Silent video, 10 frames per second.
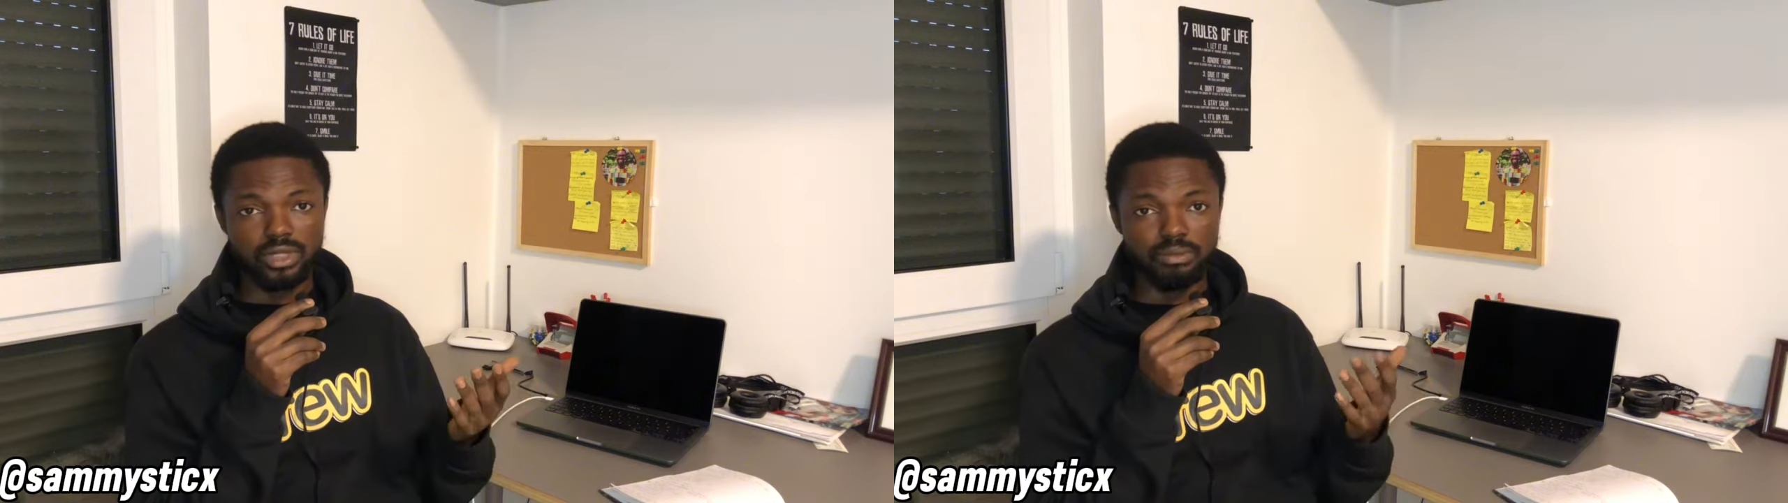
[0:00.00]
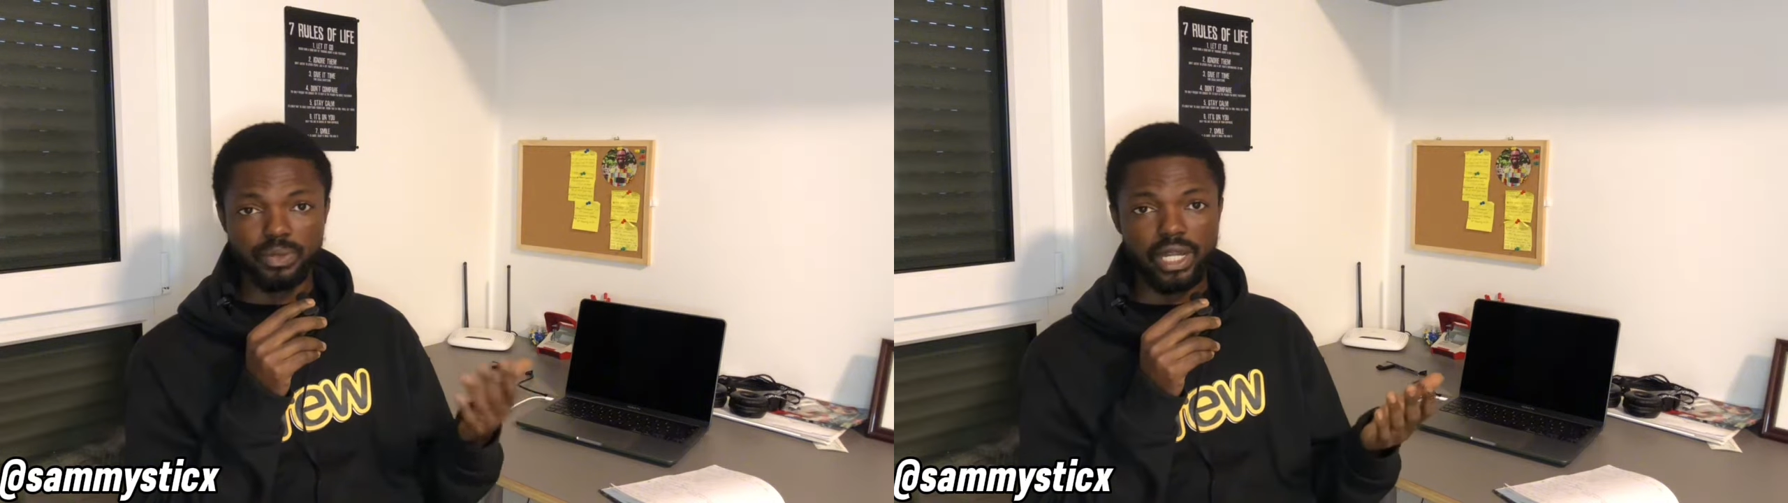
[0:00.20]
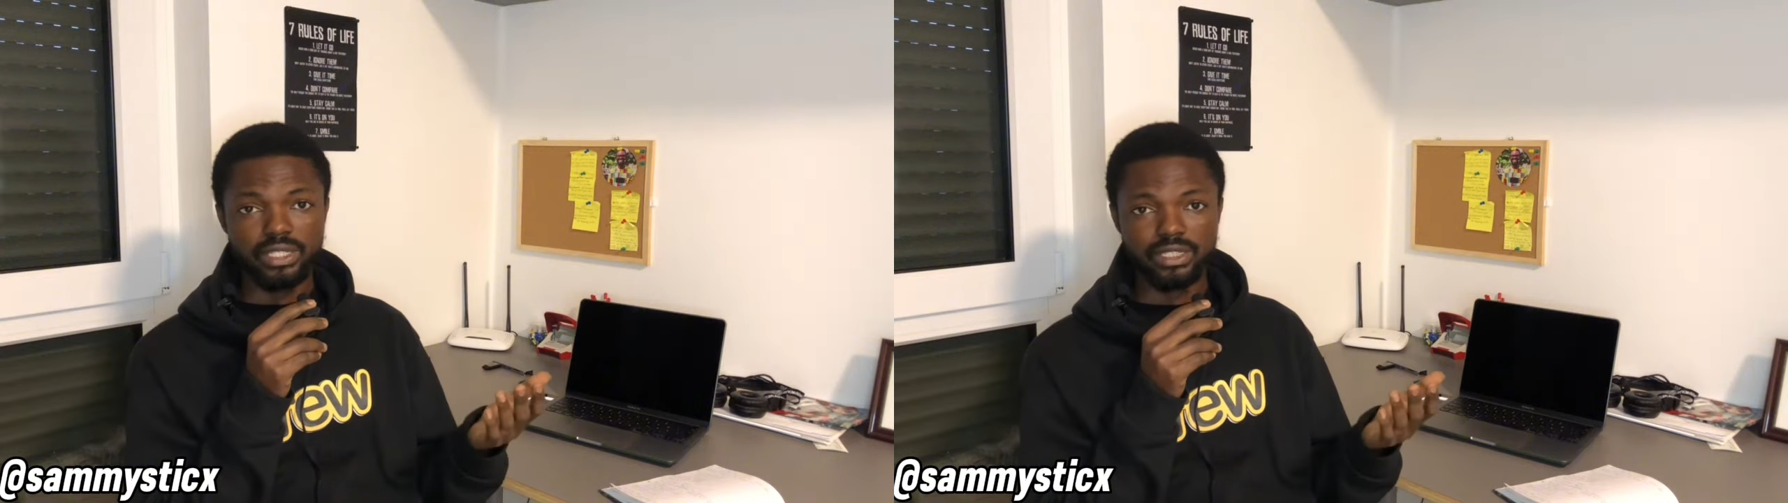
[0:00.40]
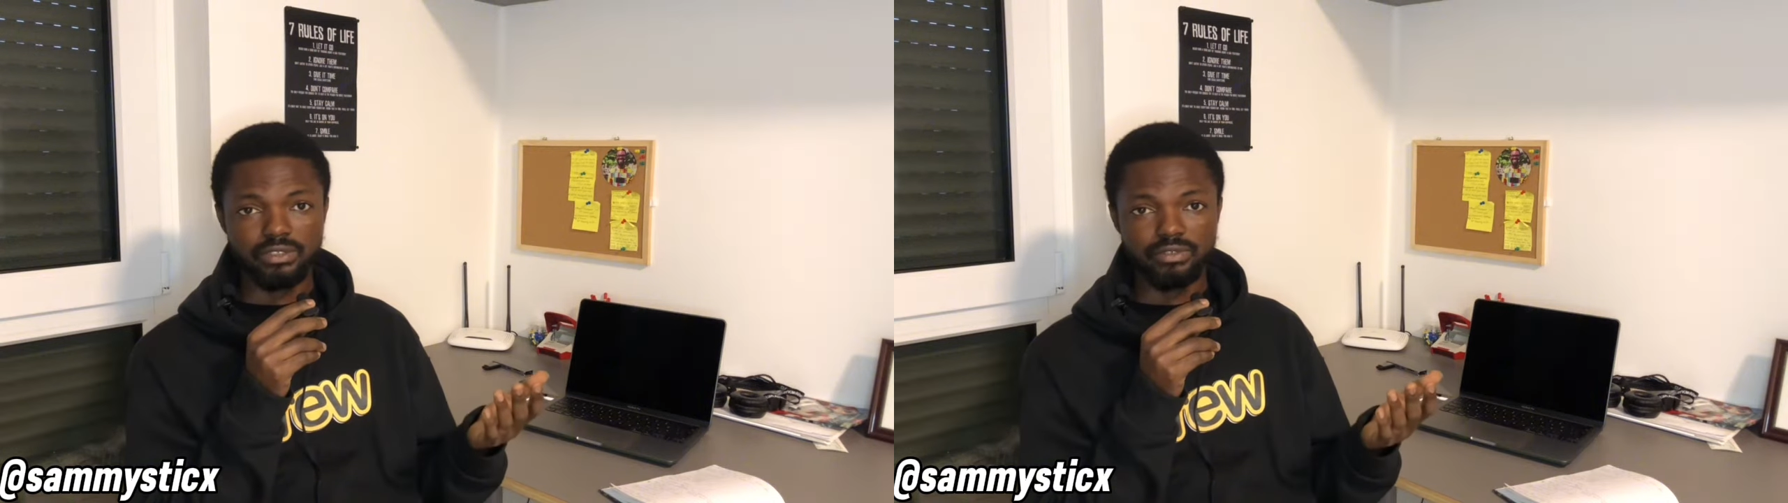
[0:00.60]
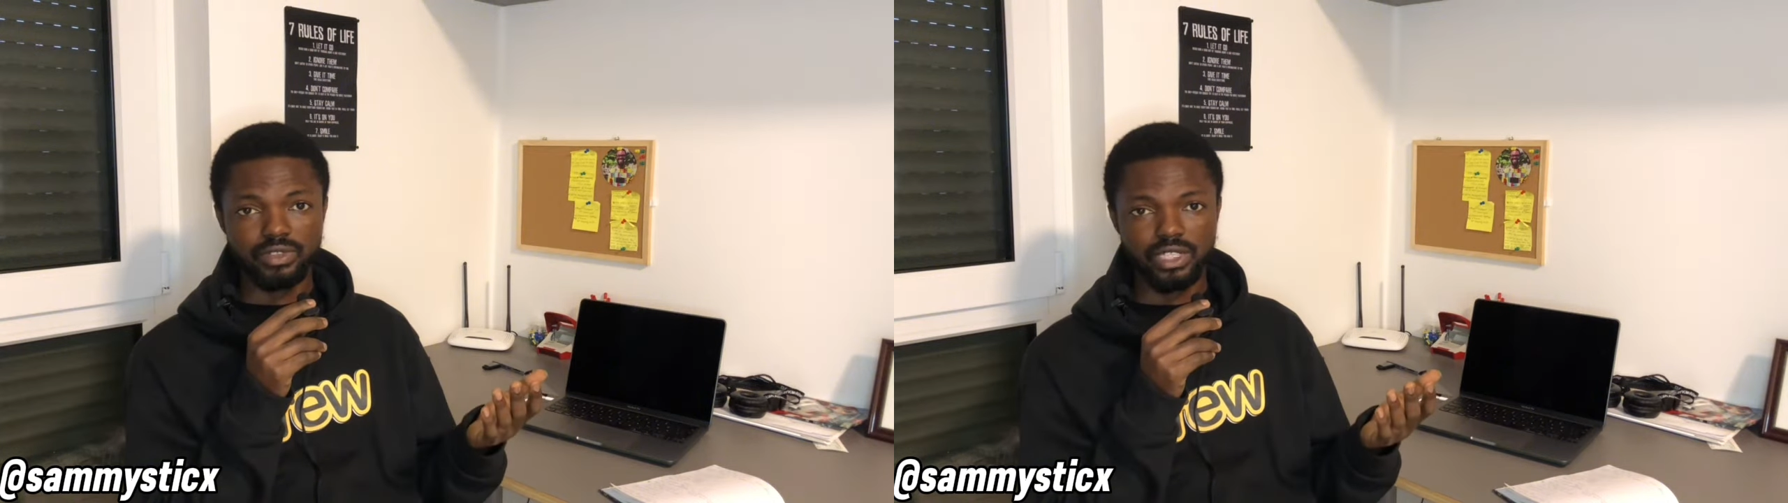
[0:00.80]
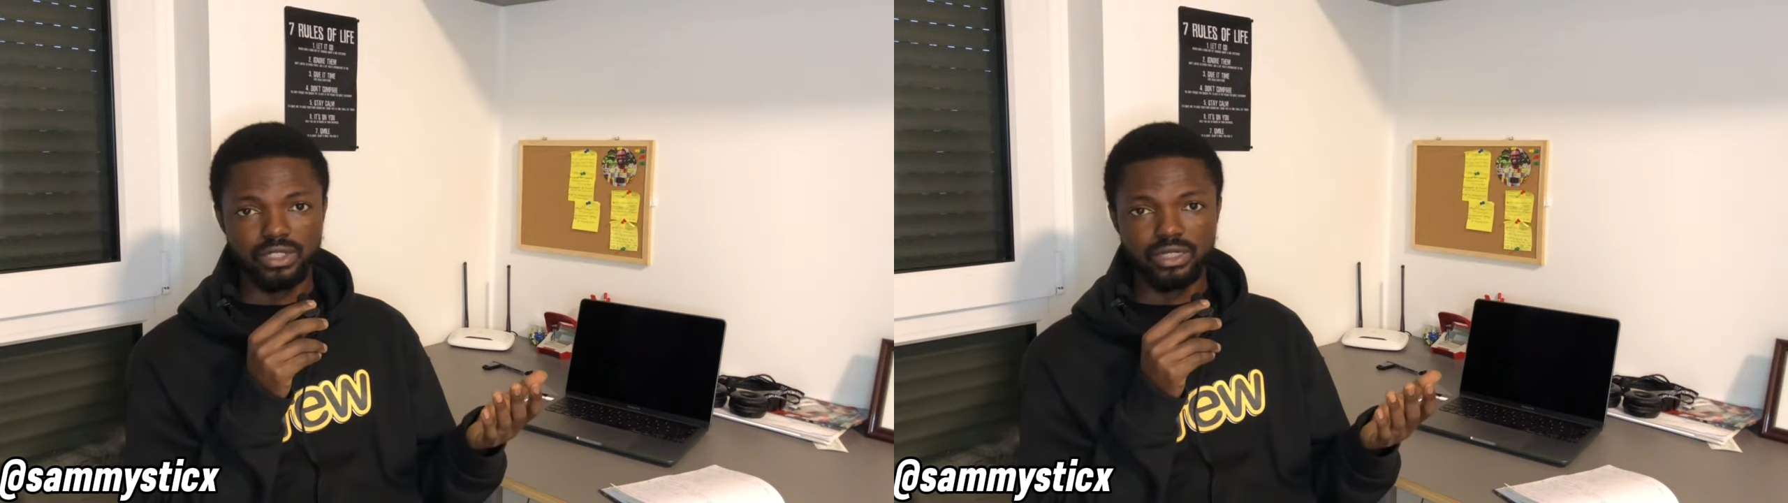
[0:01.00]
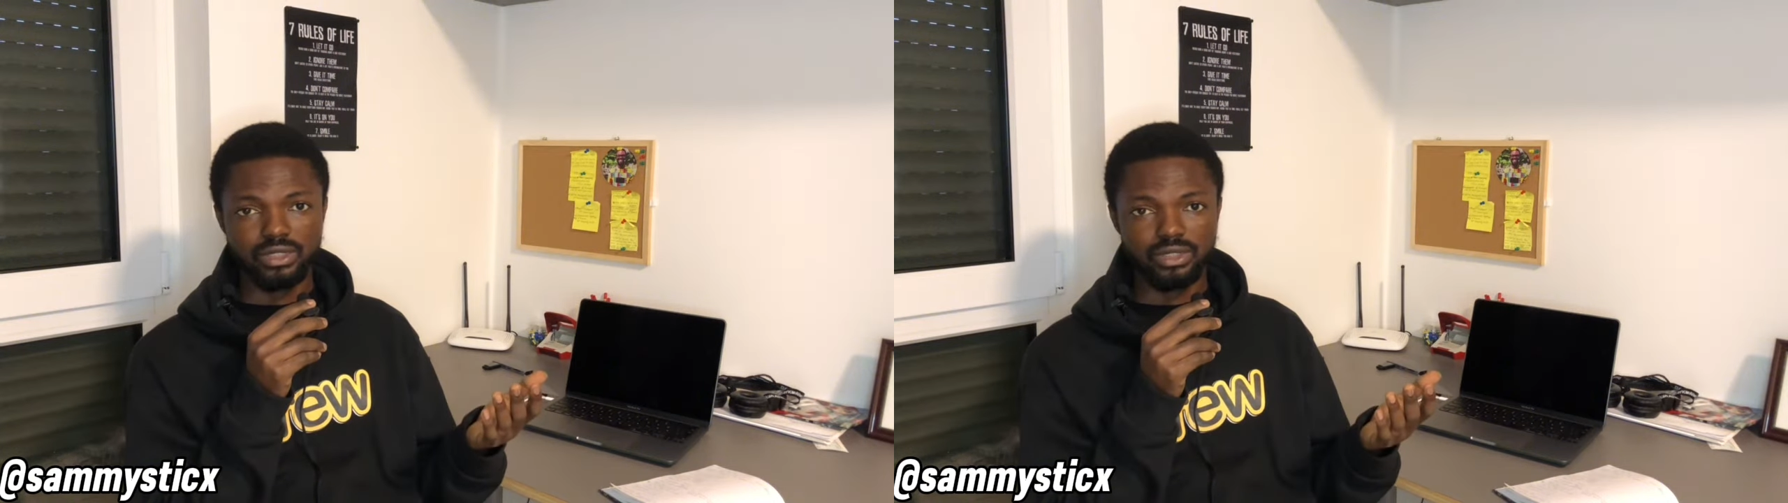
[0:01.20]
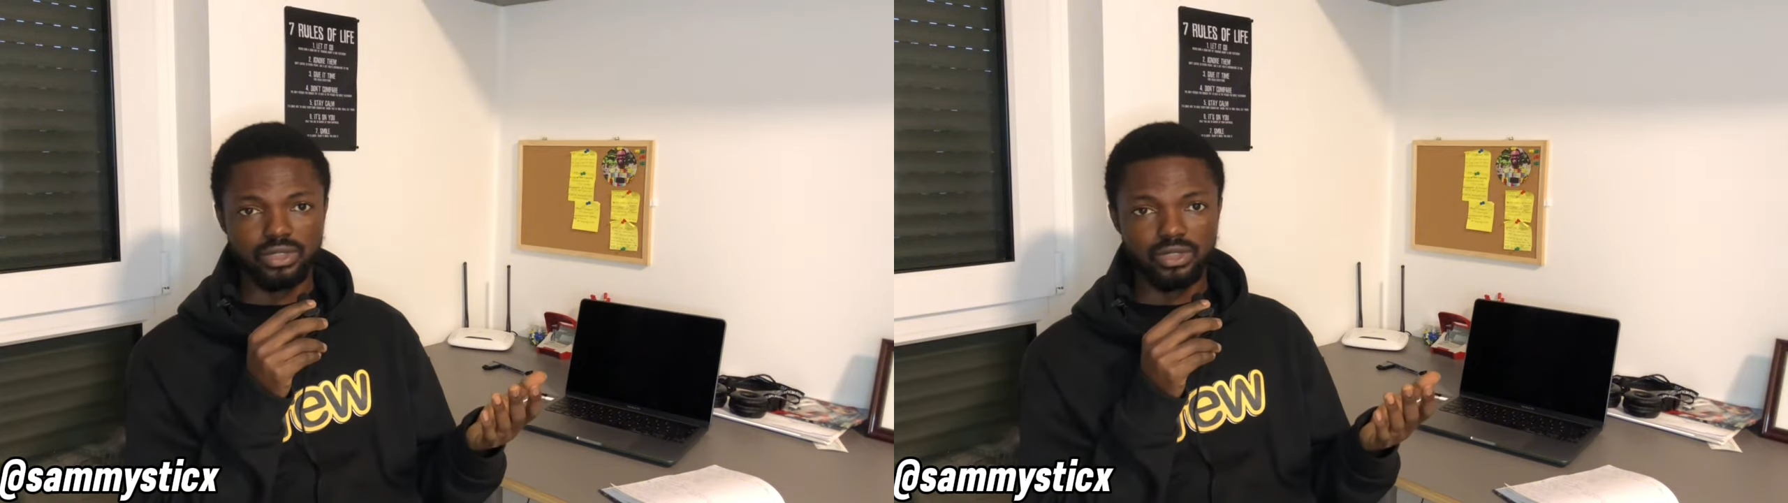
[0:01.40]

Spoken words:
the prices varies,